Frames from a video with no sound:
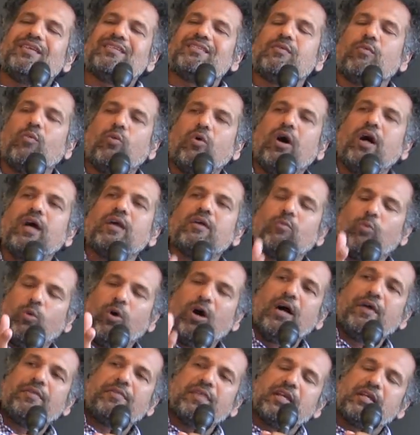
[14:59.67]
there's what I,
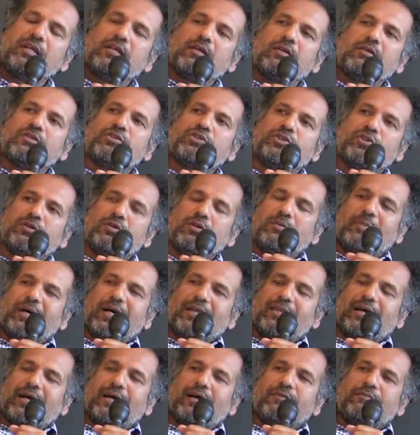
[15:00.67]
what I think is cool
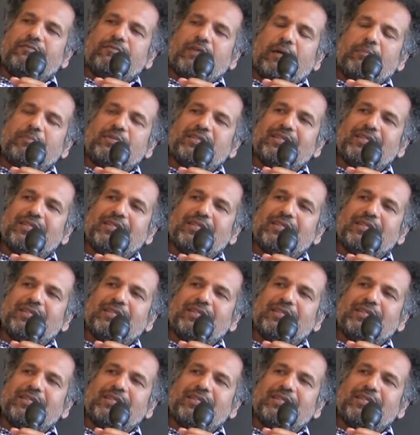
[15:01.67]
about that that